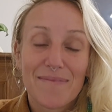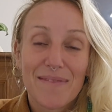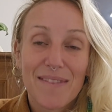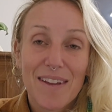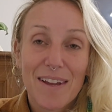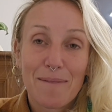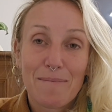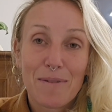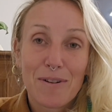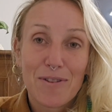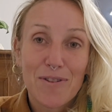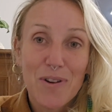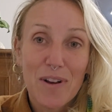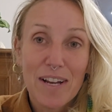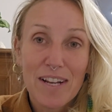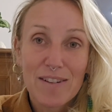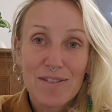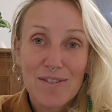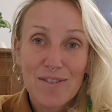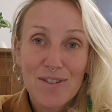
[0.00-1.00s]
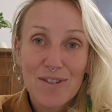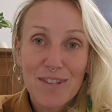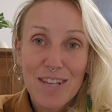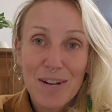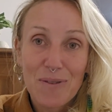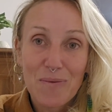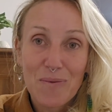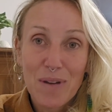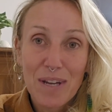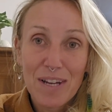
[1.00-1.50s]
I'm not trying to do
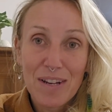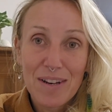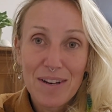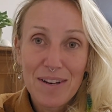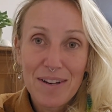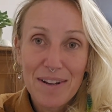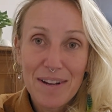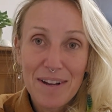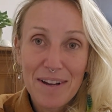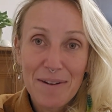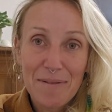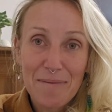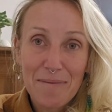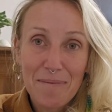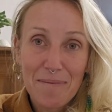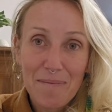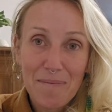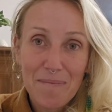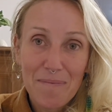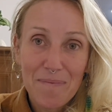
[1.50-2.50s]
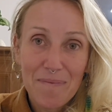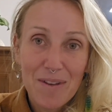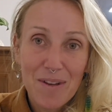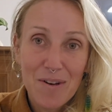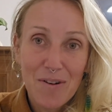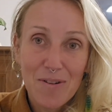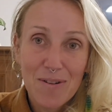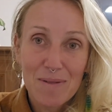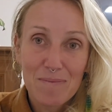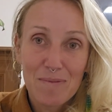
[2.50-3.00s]
that weird,
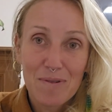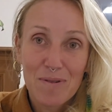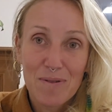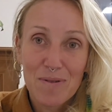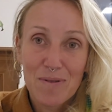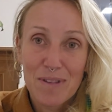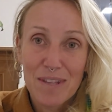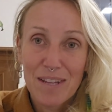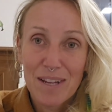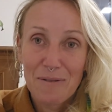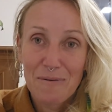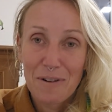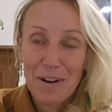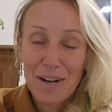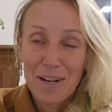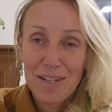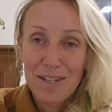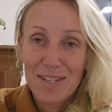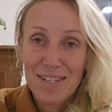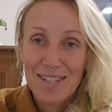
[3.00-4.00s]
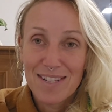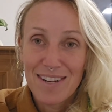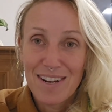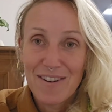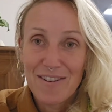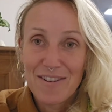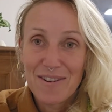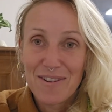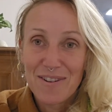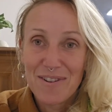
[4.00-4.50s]
spiritual thing where I just
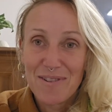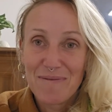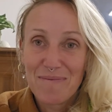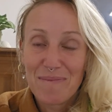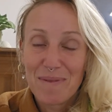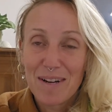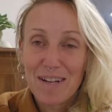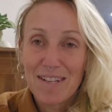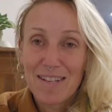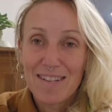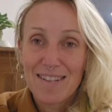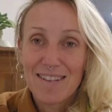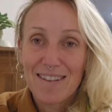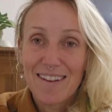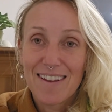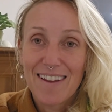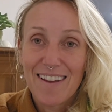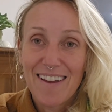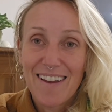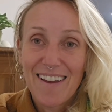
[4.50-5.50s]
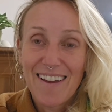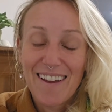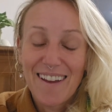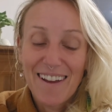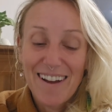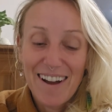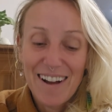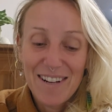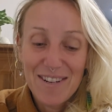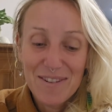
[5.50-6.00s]
stare at you, but
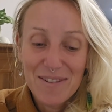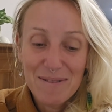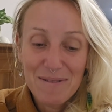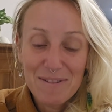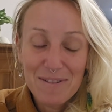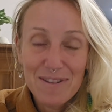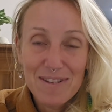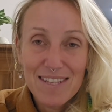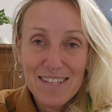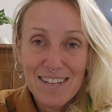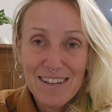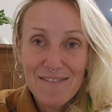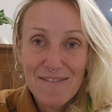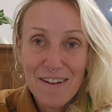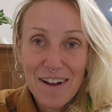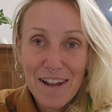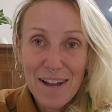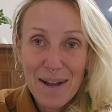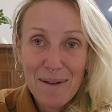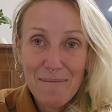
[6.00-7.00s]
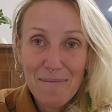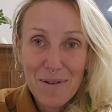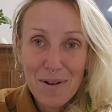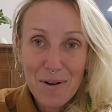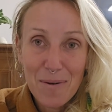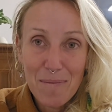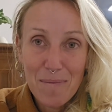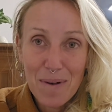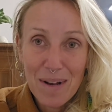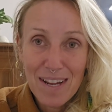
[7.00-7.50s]
I just want to see if I am
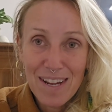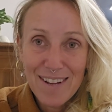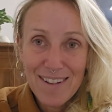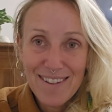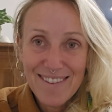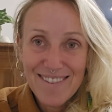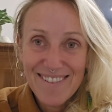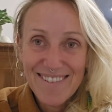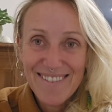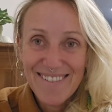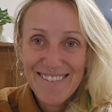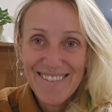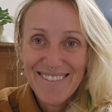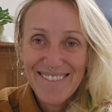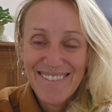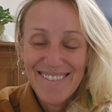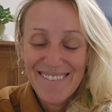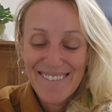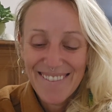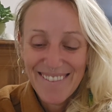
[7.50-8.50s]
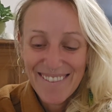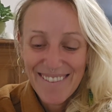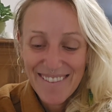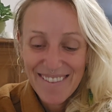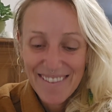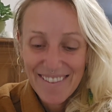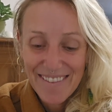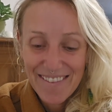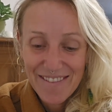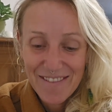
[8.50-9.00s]
complete
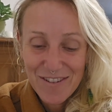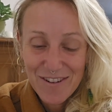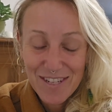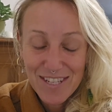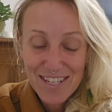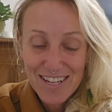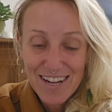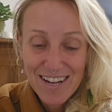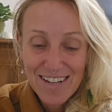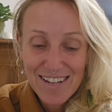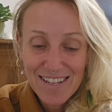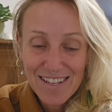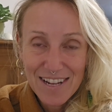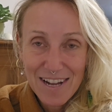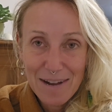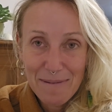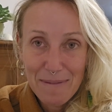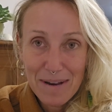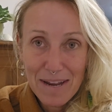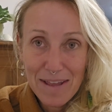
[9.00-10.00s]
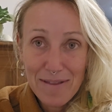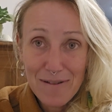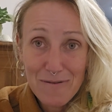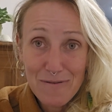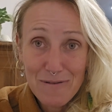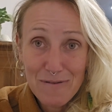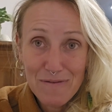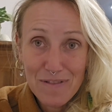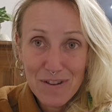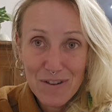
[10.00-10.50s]
for a second time, another
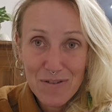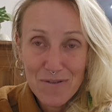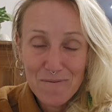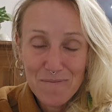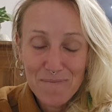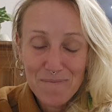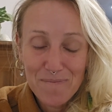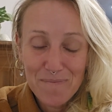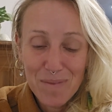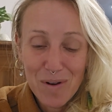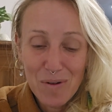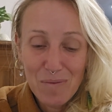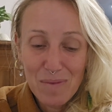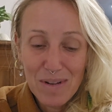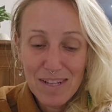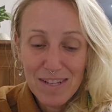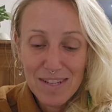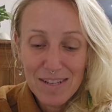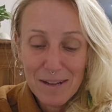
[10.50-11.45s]
review moment.